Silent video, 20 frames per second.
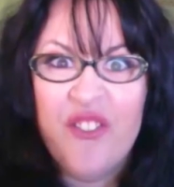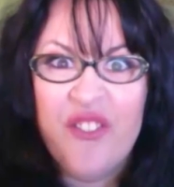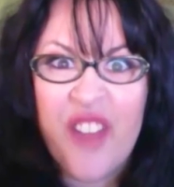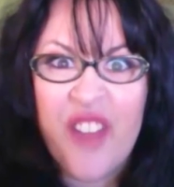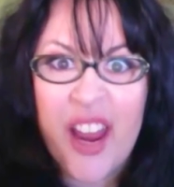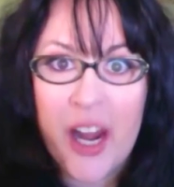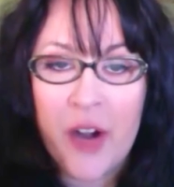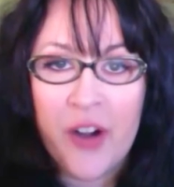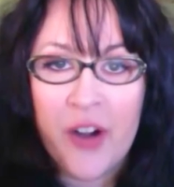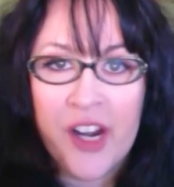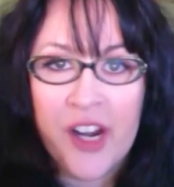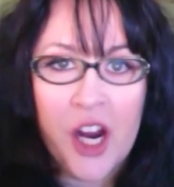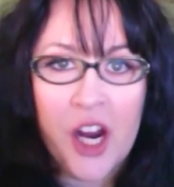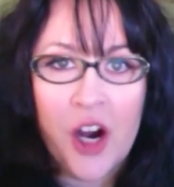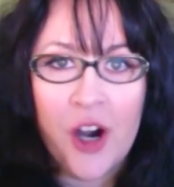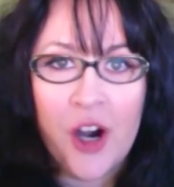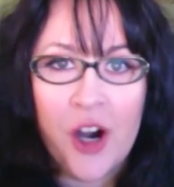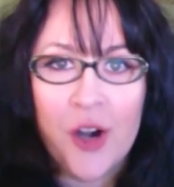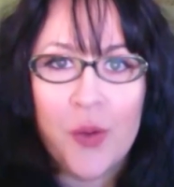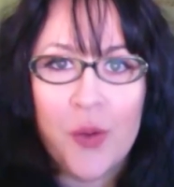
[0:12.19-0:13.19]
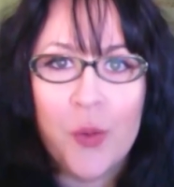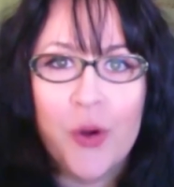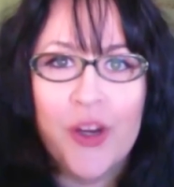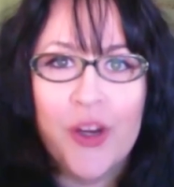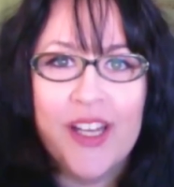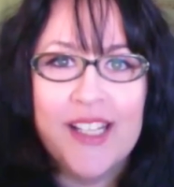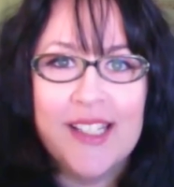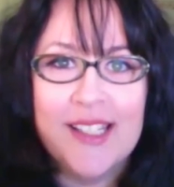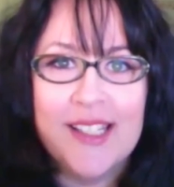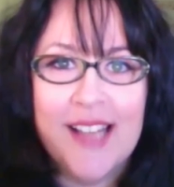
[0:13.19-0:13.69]
very
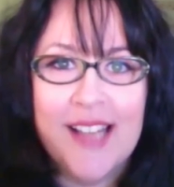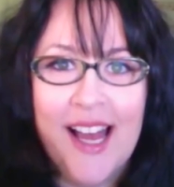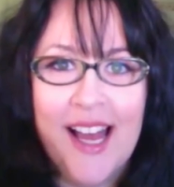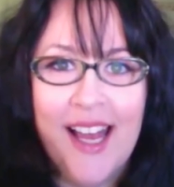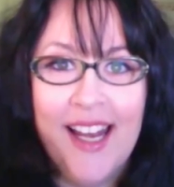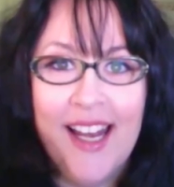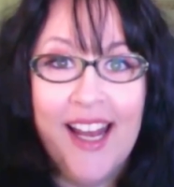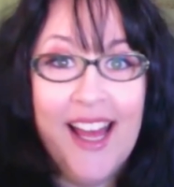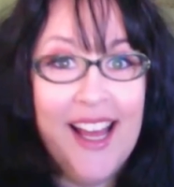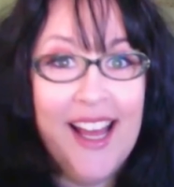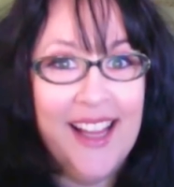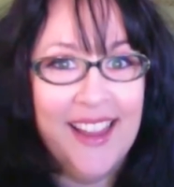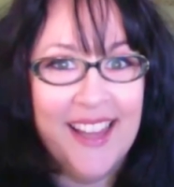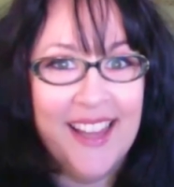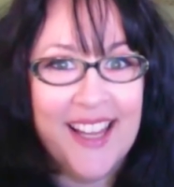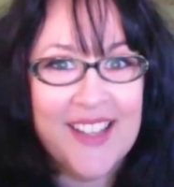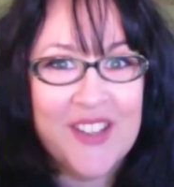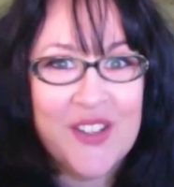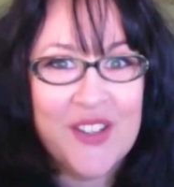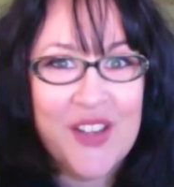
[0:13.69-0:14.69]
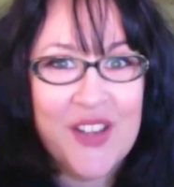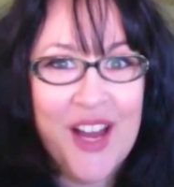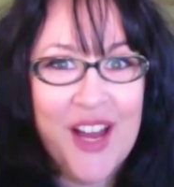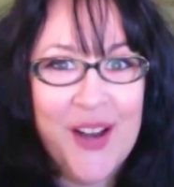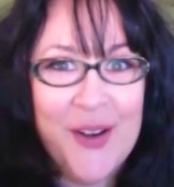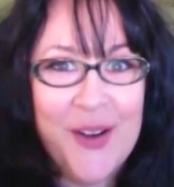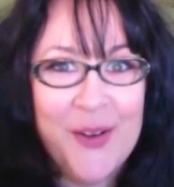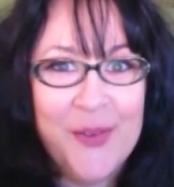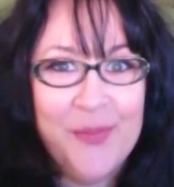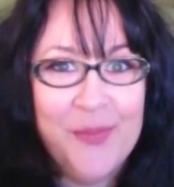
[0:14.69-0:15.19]
hard-working sign. Let's
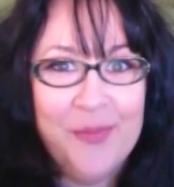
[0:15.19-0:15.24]
go.